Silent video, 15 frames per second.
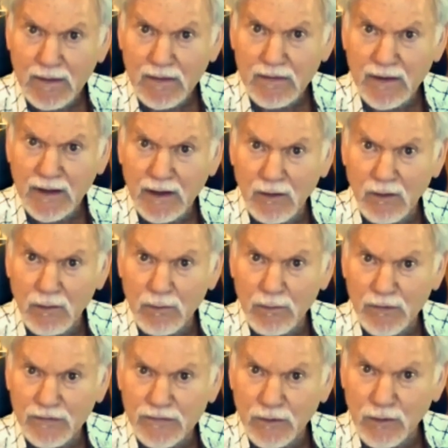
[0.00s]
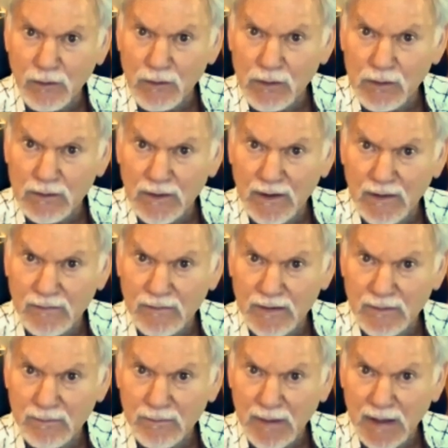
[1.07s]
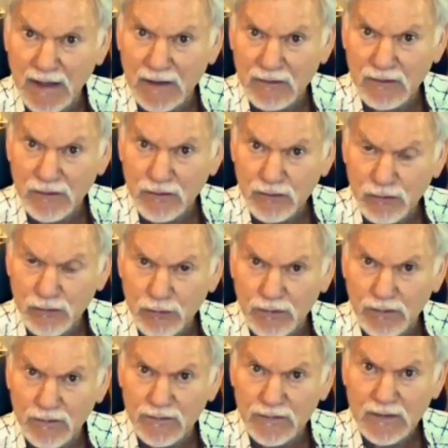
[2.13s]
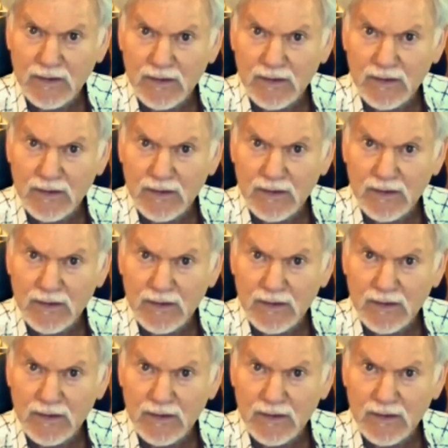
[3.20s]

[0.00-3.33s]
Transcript: They are almost all of the mass shooters.